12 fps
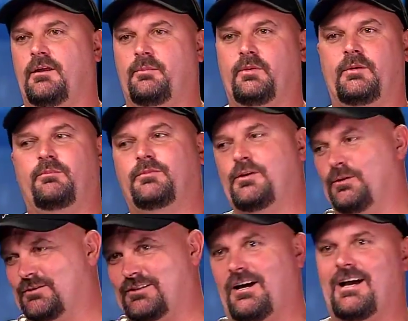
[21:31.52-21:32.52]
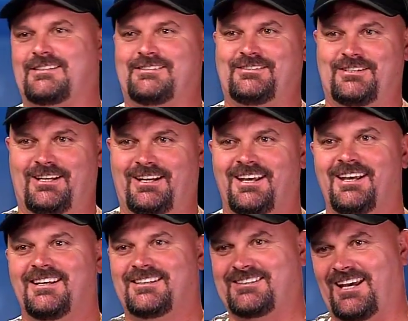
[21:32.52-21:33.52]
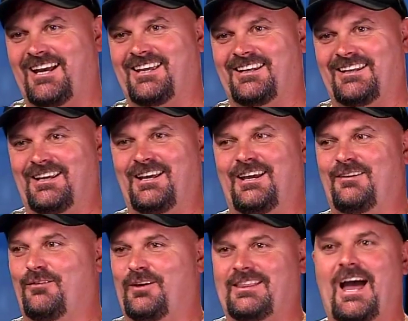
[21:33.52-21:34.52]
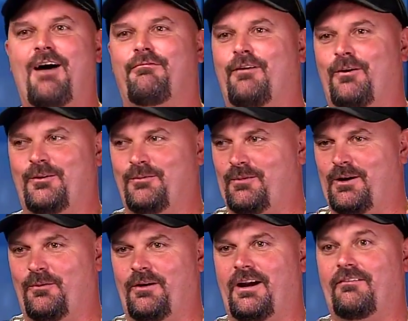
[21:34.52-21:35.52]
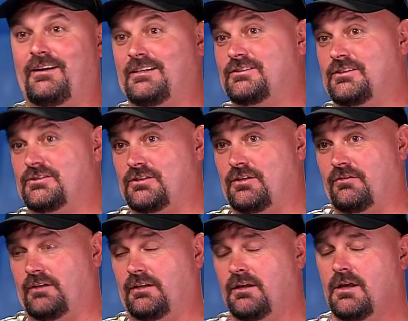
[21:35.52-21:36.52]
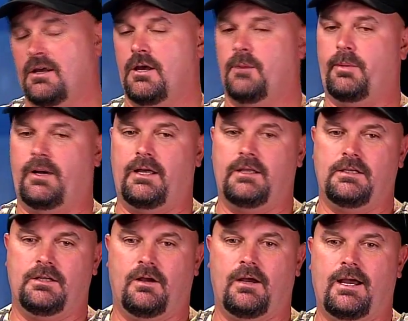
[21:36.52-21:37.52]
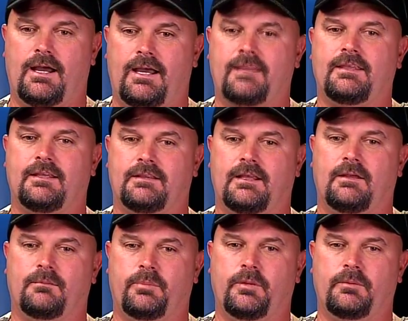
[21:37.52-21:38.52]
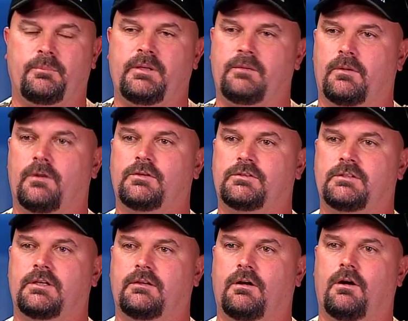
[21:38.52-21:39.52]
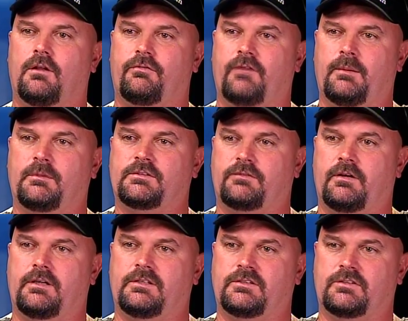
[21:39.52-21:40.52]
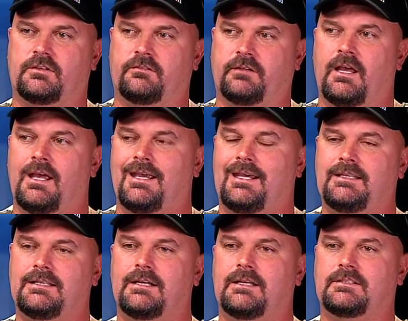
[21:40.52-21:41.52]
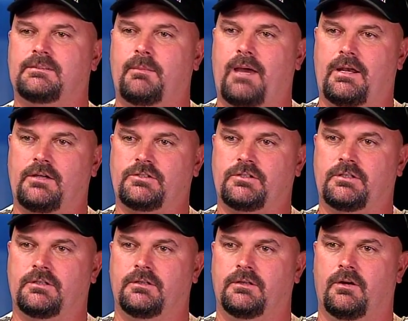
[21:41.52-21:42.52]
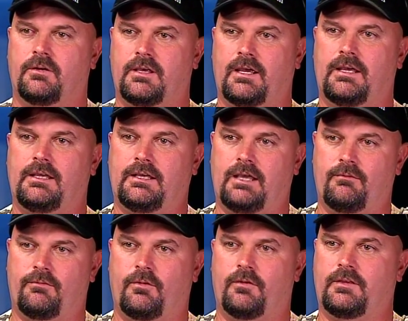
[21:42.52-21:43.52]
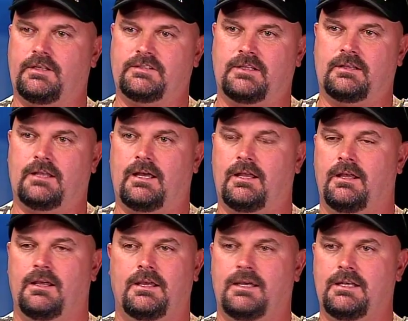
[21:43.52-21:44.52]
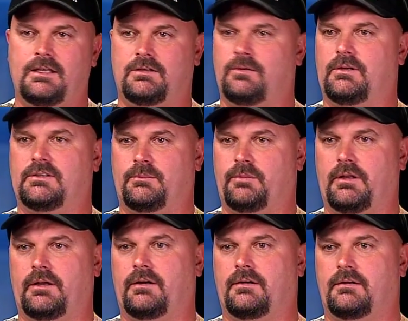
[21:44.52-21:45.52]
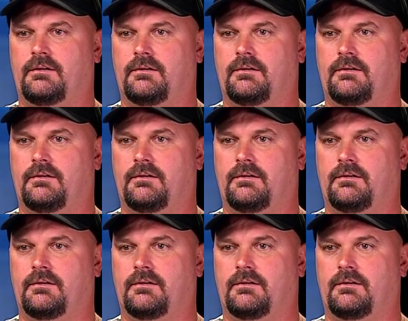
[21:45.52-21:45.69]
And then put Goose Gossage in secondly, and without voting him in or whatever, he's deserving. But, I think that putting Pete Rose in the Hall of Fame is very deserving. He did it as a manager, he came forth, he said that. He didn't do it as a player.